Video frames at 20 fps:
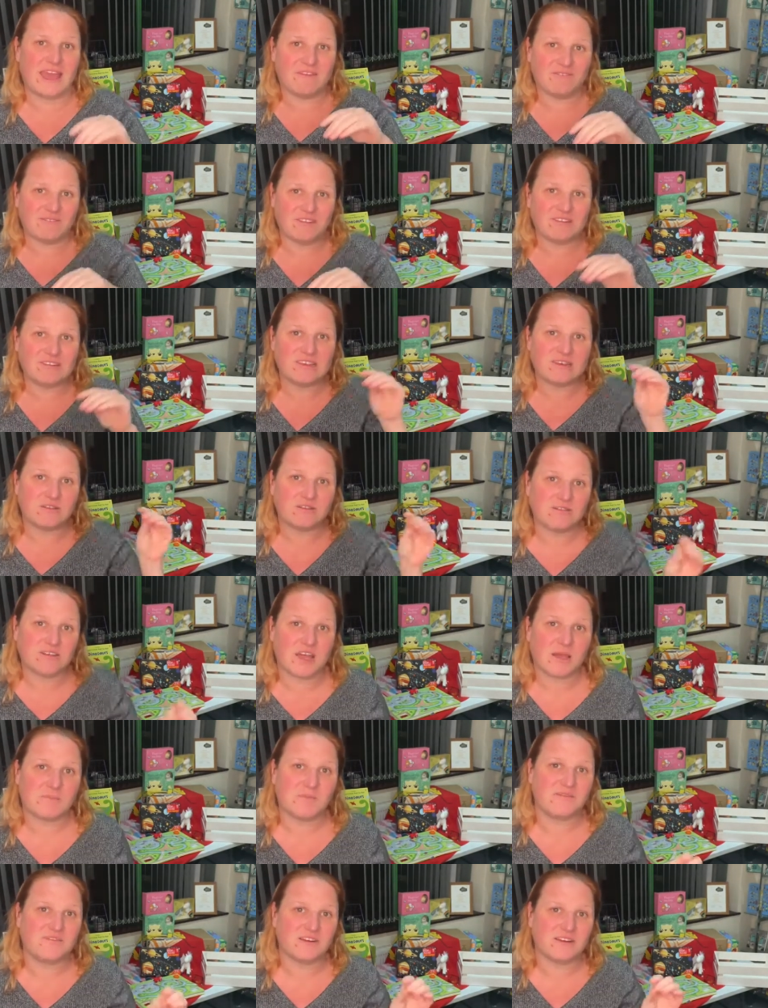Every single
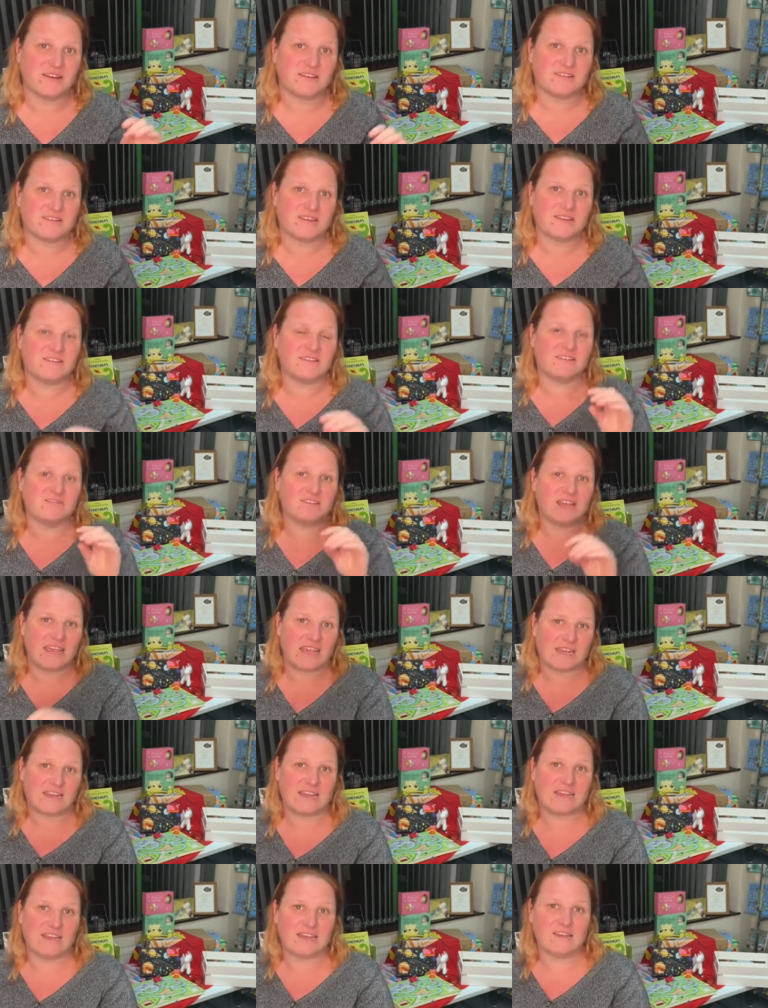time I've done it since, I've
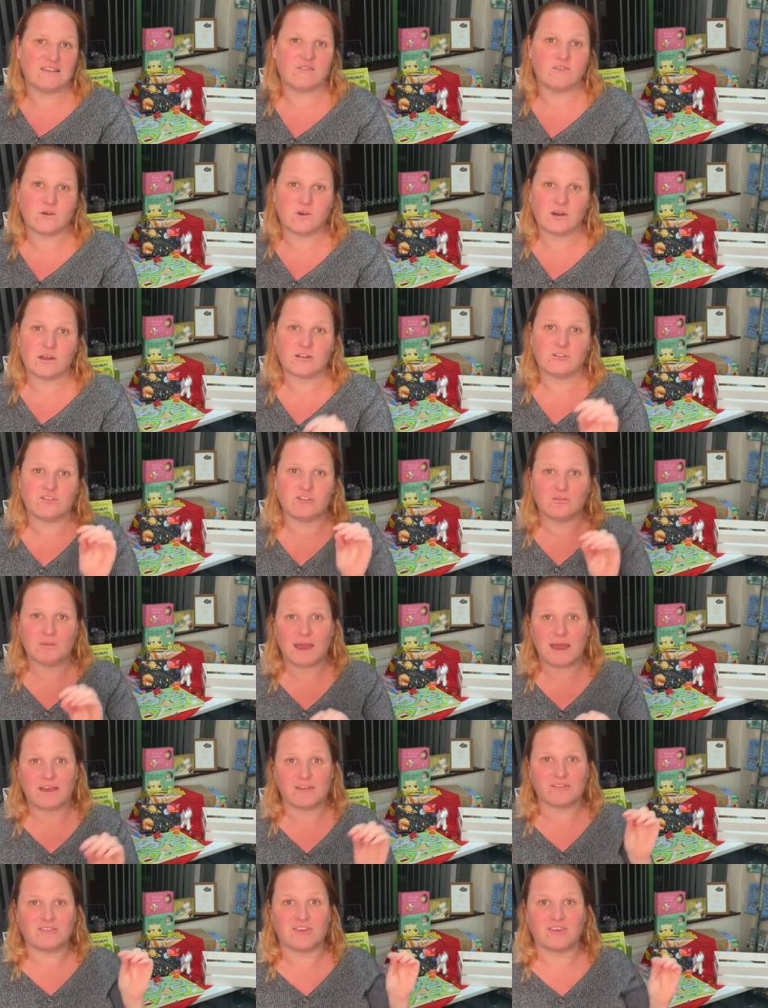taken at least 400
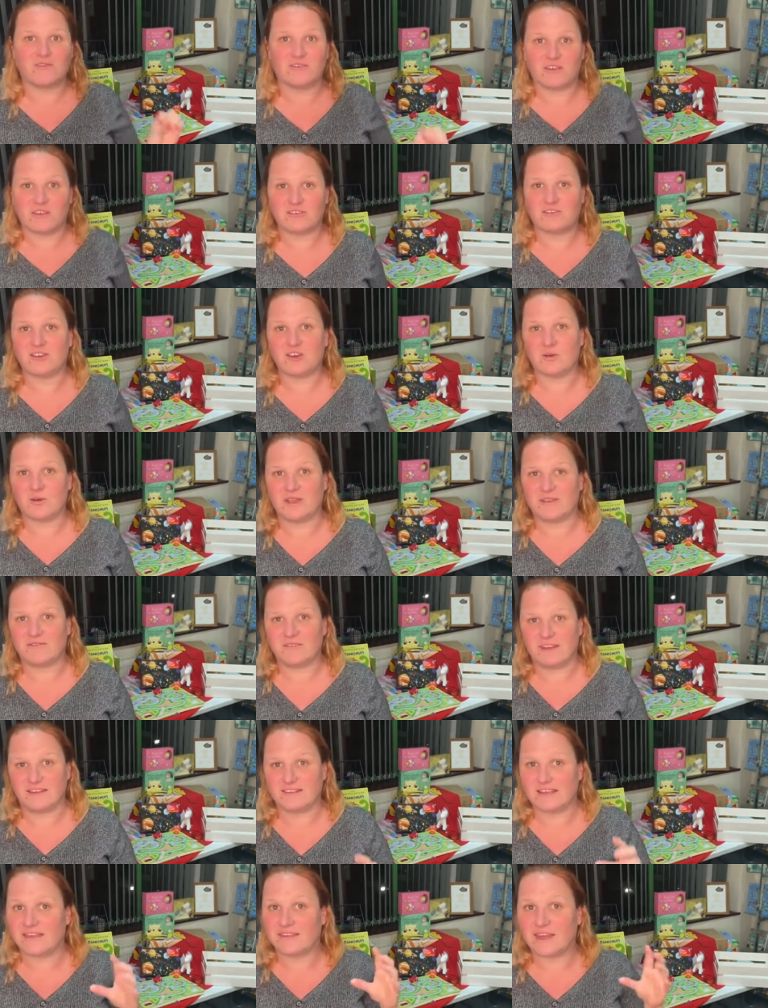pounds over those two
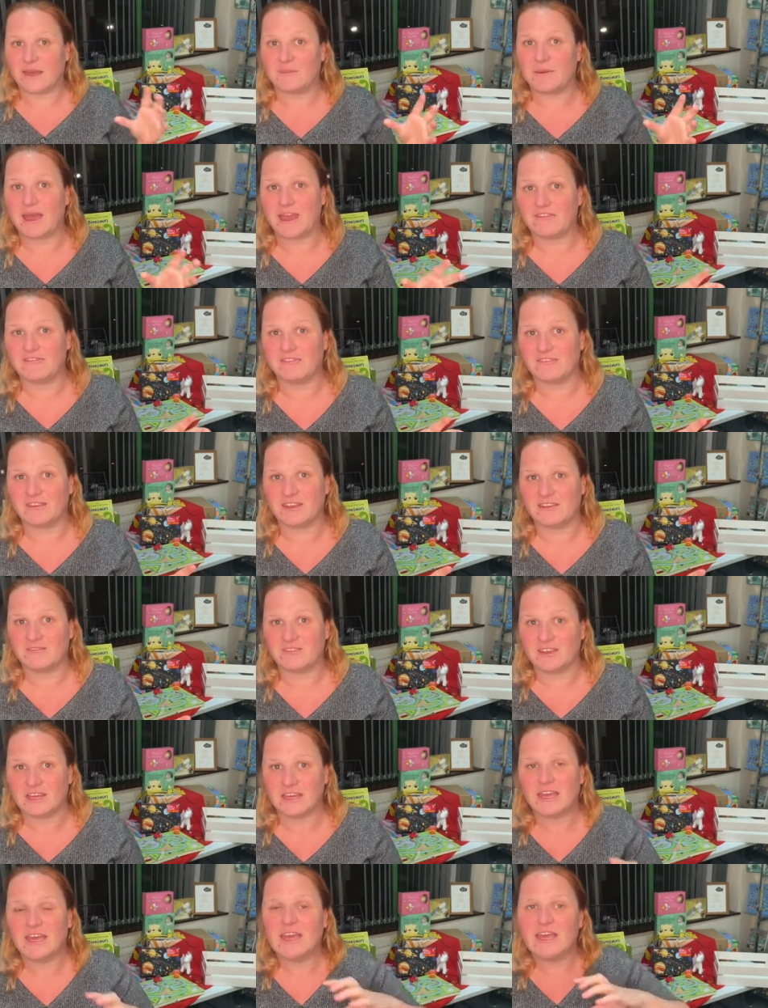evenings at that parents'
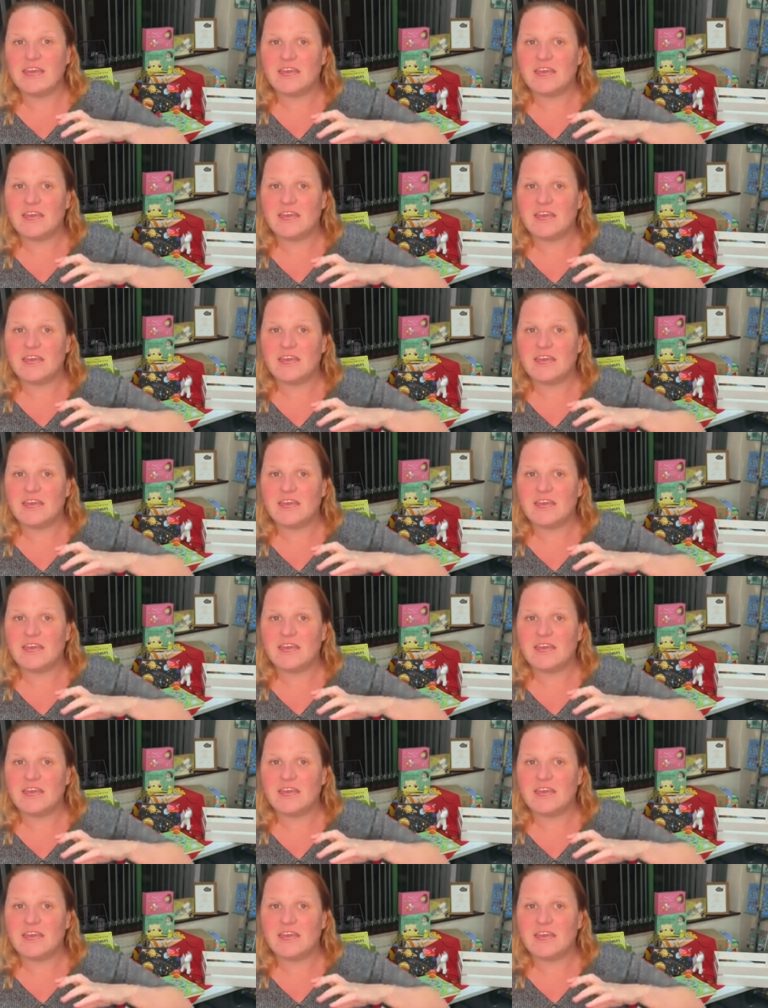evening.